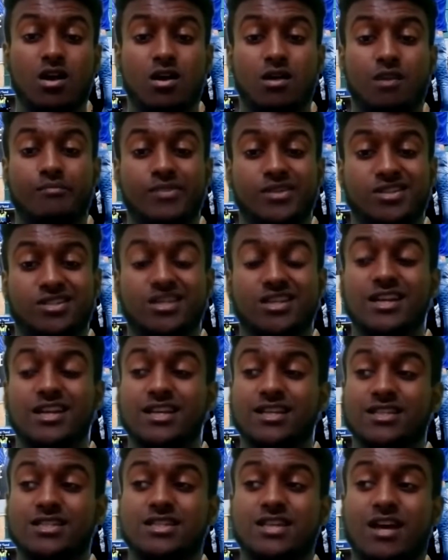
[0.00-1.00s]
But still in
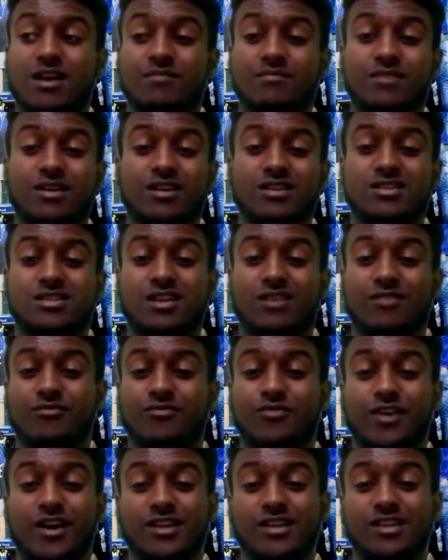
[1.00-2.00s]
some
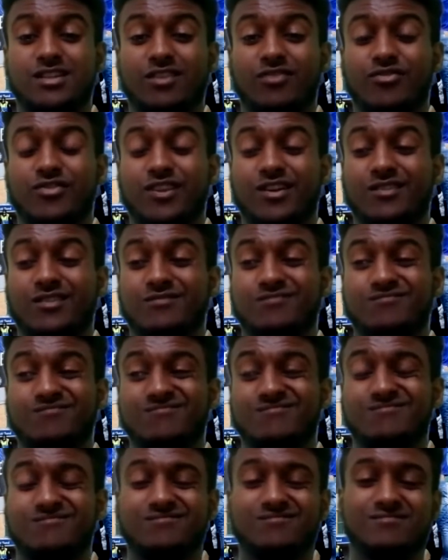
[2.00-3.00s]
phase, I think
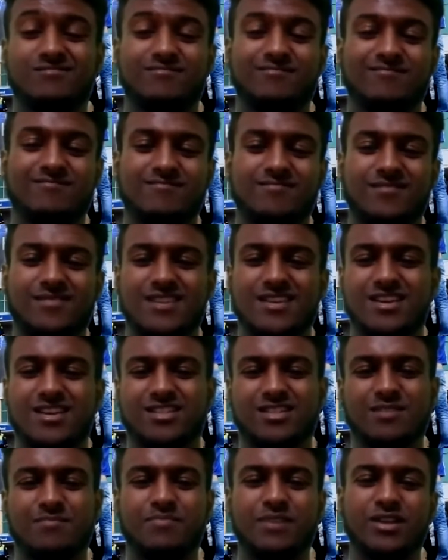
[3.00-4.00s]
it's a
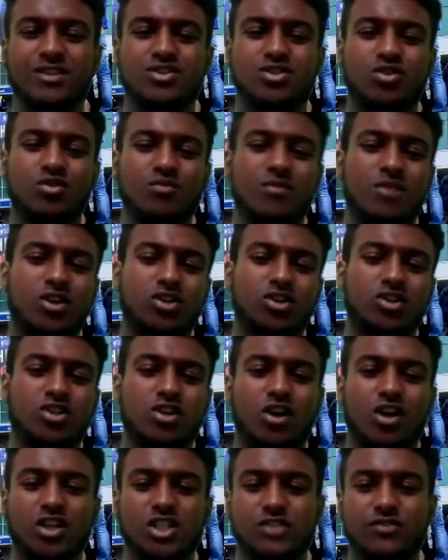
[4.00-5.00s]
bit too much to
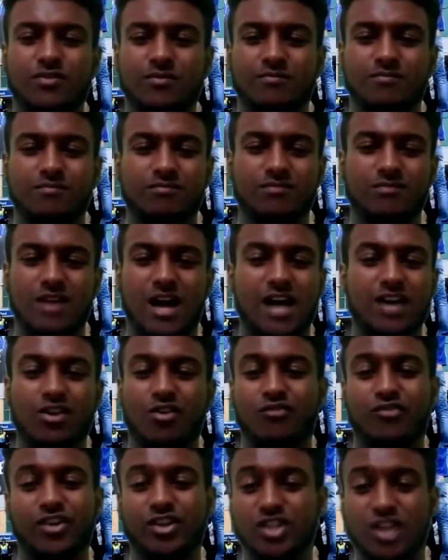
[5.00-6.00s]
ask for. I don't
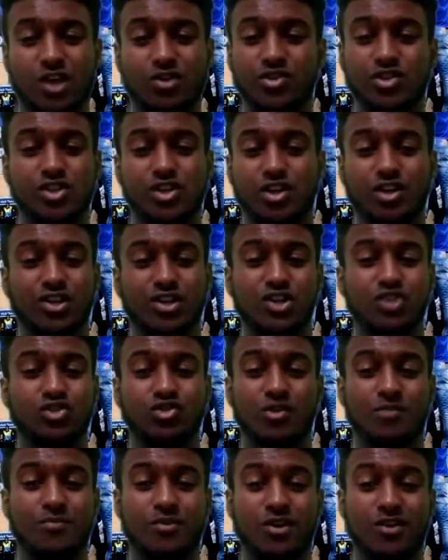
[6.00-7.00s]
think Chelsea are going to
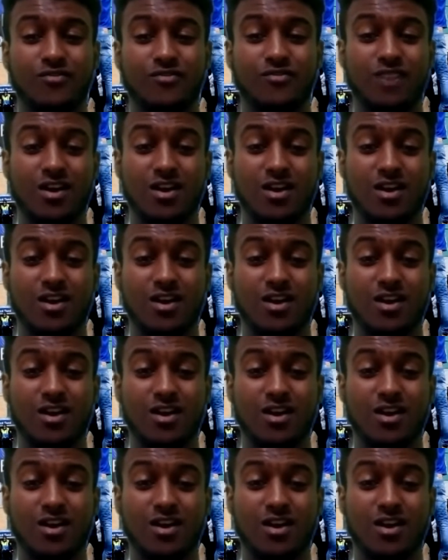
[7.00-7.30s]
drop off.